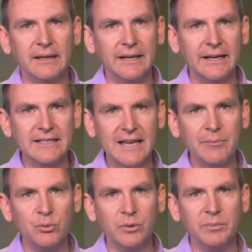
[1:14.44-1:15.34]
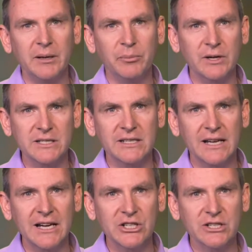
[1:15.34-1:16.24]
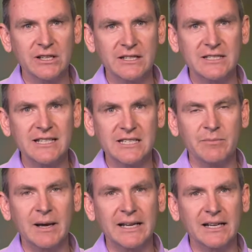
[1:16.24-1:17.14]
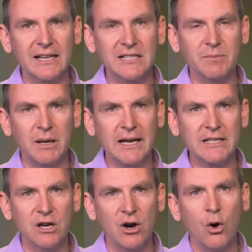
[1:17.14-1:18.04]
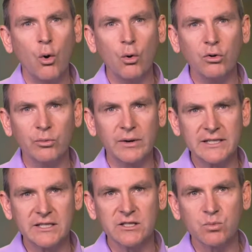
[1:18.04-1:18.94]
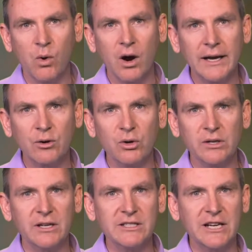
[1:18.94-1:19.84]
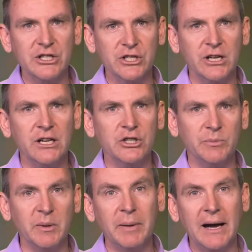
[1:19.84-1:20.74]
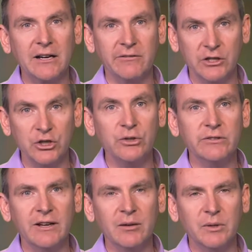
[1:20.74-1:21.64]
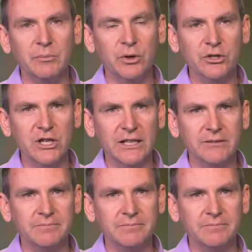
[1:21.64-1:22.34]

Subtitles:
An example would be a presentation that systematically explains all the reasons why an organisation should be part of a new development project.